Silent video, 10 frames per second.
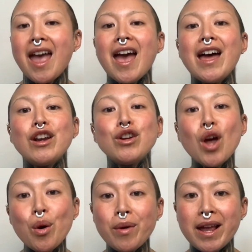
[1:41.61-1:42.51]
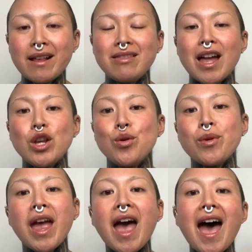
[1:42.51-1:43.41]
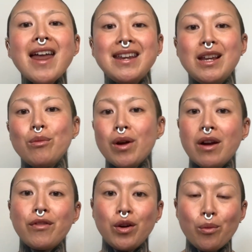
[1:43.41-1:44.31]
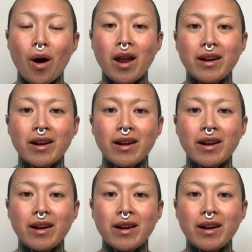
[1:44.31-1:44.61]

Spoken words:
and knowing that you can eat whatever you want.